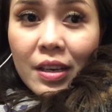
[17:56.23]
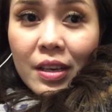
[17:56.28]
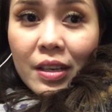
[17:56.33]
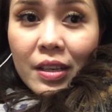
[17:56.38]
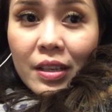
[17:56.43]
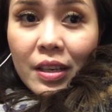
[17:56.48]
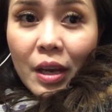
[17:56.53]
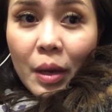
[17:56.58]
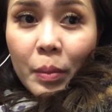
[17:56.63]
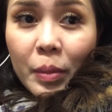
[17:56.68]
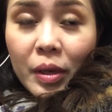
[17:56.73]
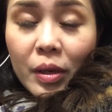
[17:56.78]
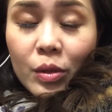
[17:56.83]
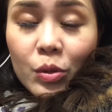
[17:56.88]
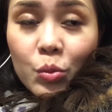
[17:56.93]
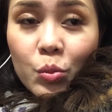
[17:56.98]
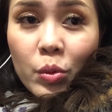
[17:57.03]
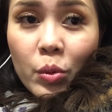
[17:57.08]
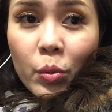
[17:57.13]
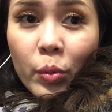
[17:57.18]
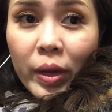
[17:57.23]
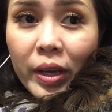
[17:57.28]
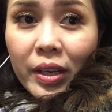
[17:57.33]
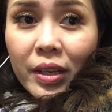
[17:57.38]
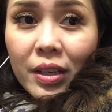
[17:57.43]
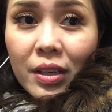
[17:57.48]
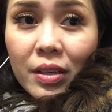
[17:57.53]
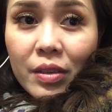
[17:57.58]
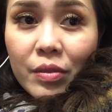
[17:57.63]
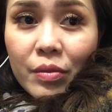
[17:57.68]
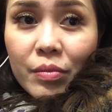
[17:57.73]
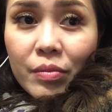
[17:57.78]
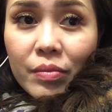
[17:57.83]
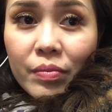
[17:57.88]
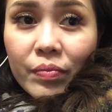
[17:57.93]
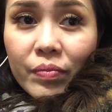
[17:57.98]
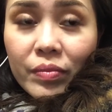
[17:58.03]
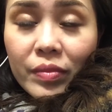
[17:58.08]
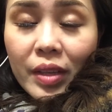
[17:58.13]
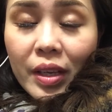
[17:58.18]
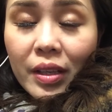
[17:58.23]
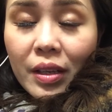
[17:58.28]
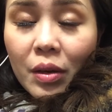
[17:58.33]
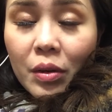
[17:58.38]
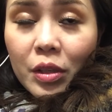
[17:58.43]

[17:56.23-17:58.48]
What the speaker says: Yeah, because we waited, and now